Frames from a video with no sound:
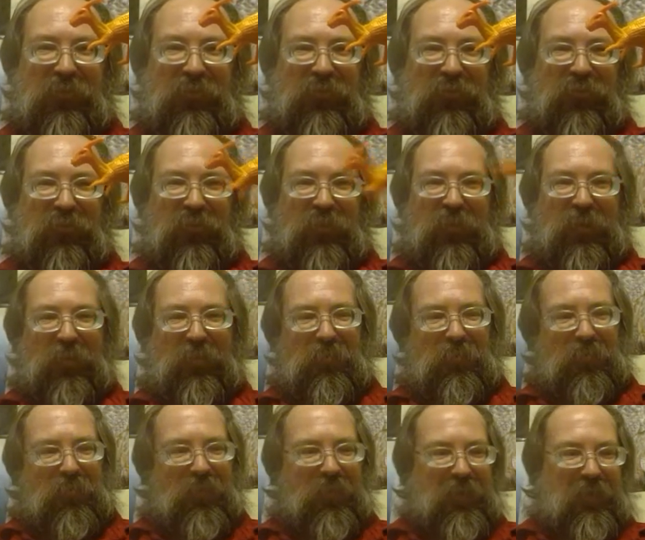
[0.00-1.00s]
is
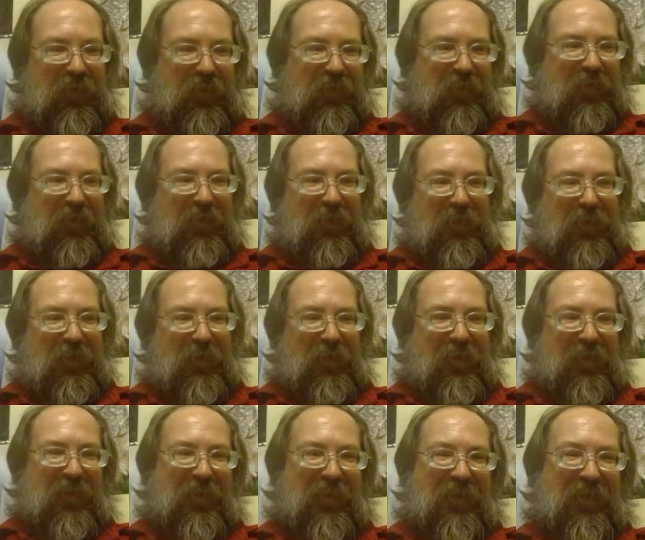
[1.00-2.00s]
from,
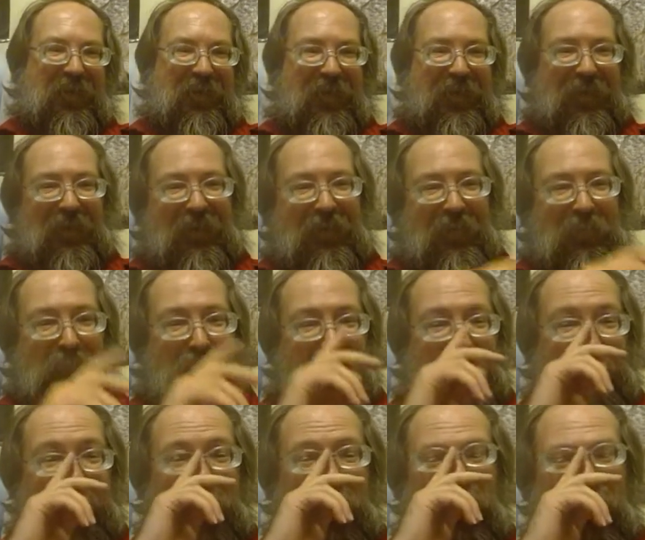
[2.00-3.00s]
but
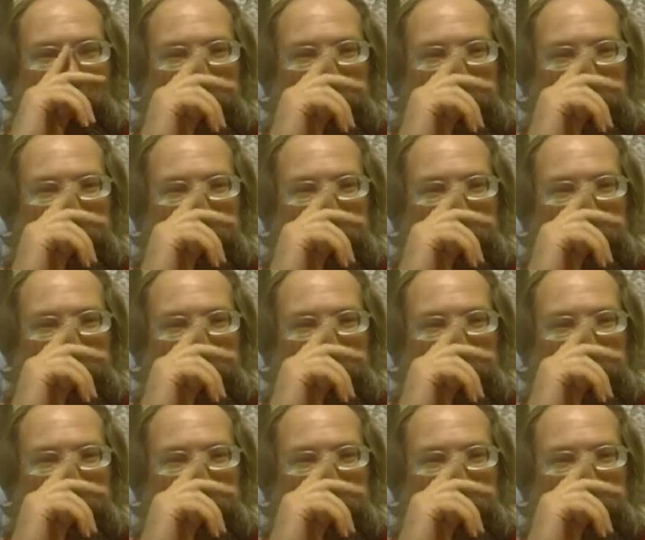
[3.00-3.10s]
I would